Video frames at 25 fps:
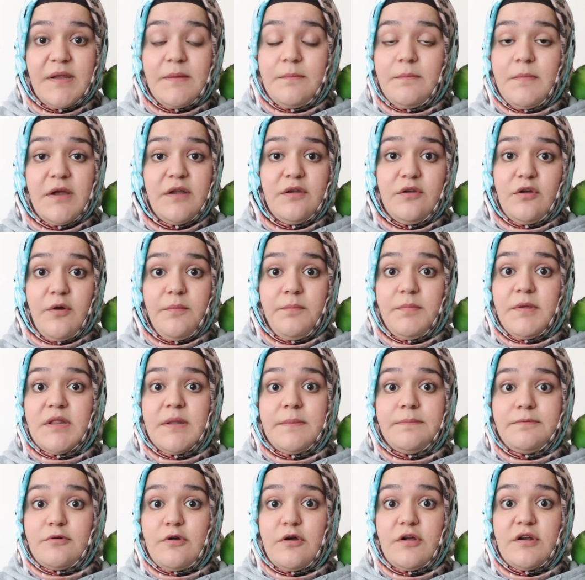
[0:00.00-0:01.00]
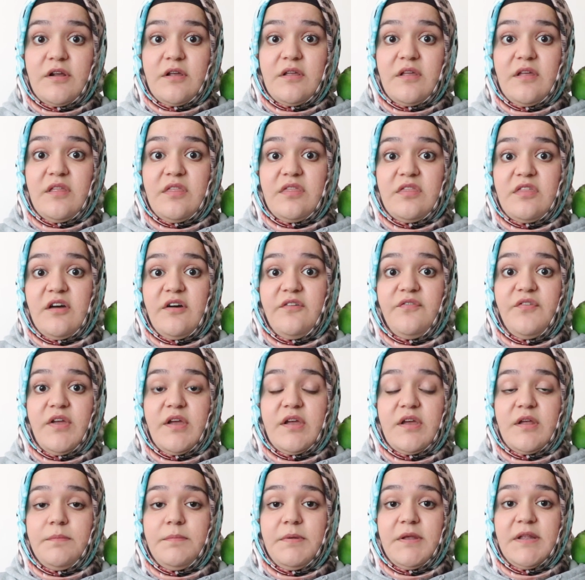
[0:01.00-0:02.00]
It might not be the product itself,
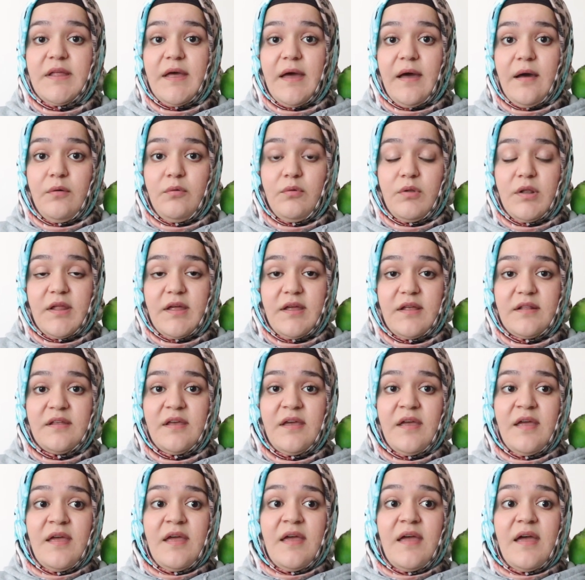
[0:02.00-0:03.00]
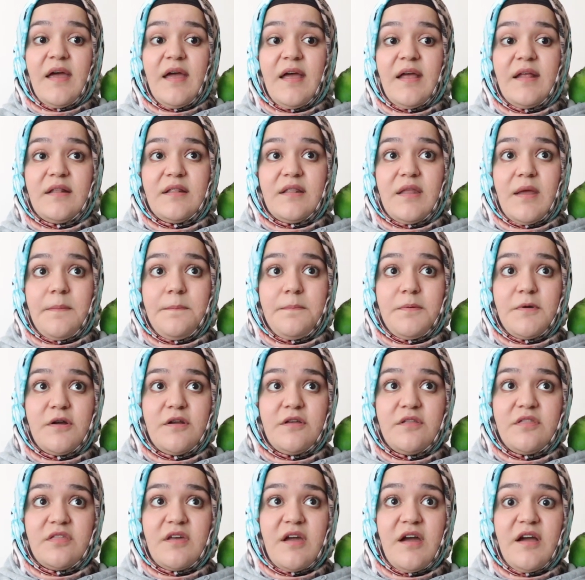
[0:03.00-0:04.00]
it could be the outlet, and their
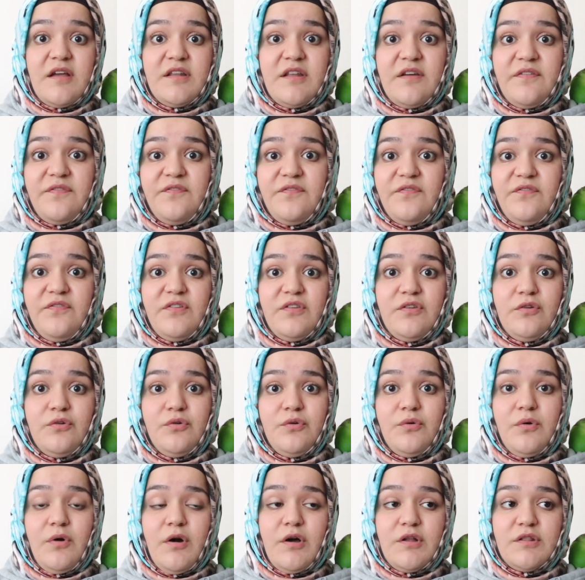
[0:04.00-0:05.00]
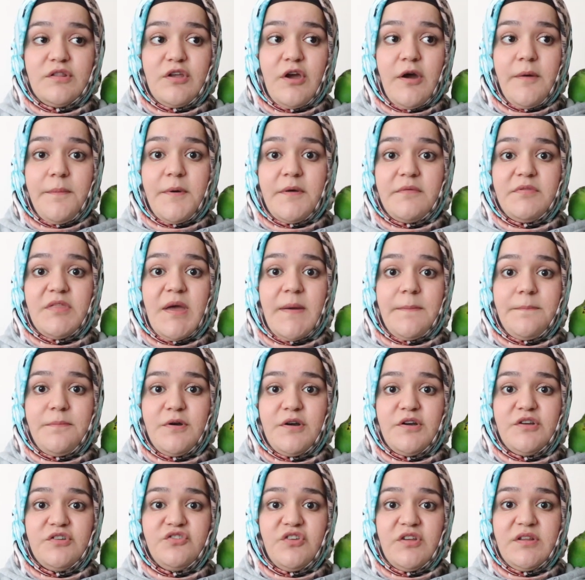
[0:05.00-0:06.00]
birds kind of flew on top of that
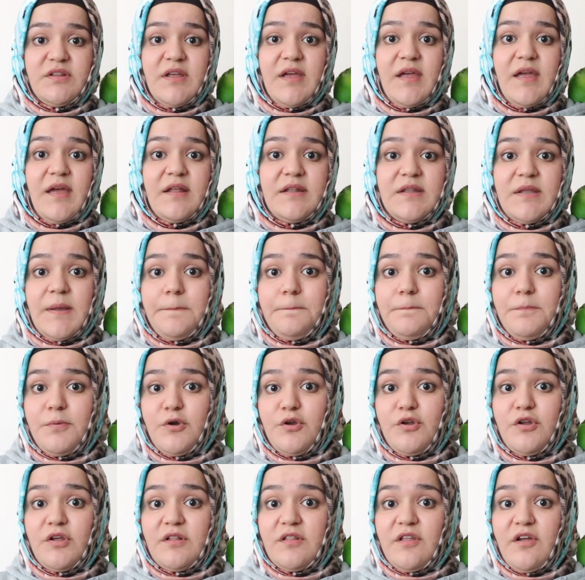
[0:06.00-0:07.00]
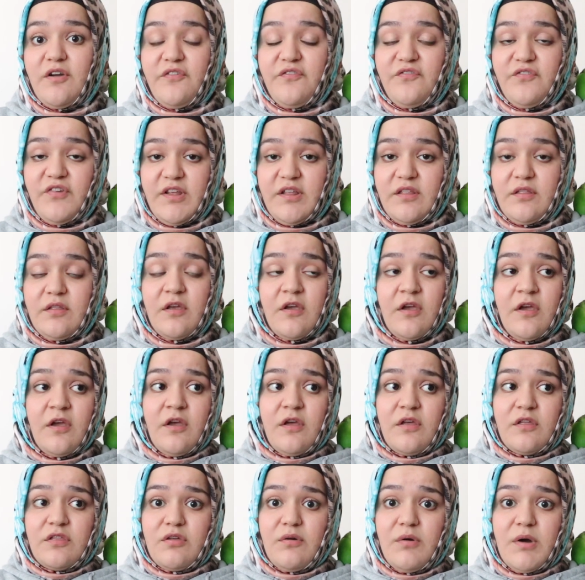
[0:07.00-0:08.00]
perch and they end up burning their feet.
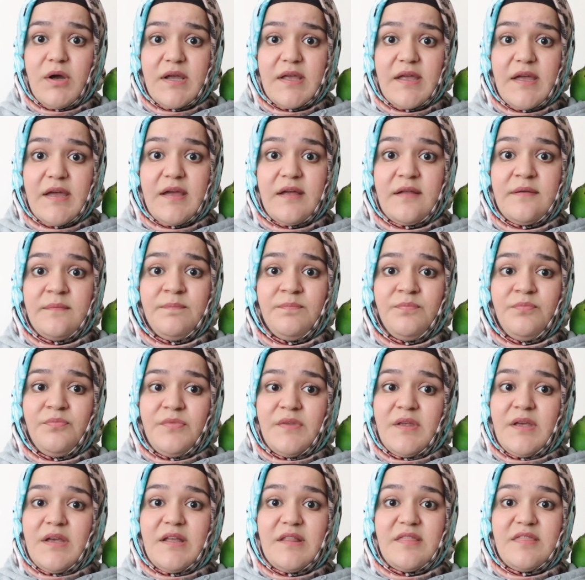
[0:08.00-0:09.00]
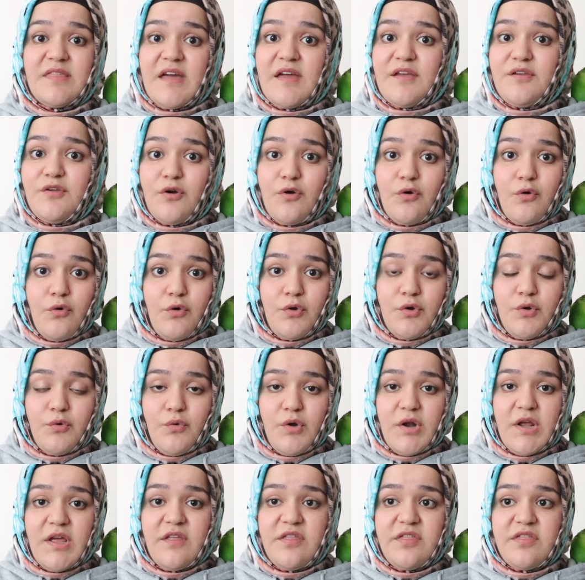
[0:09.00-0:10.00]
So again, it's at your own
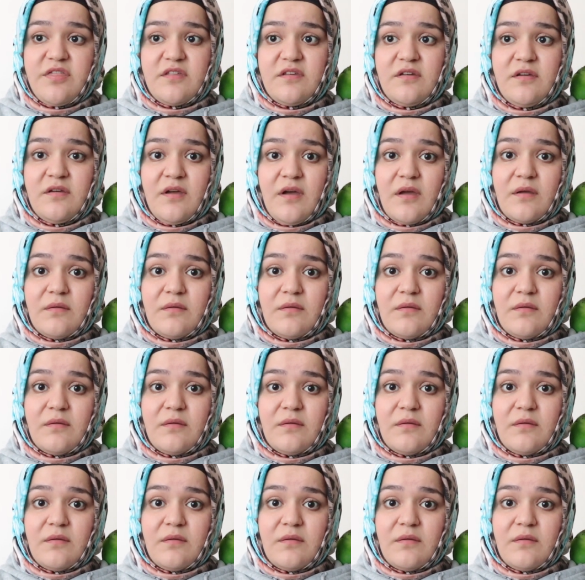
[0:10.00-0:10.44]
risk.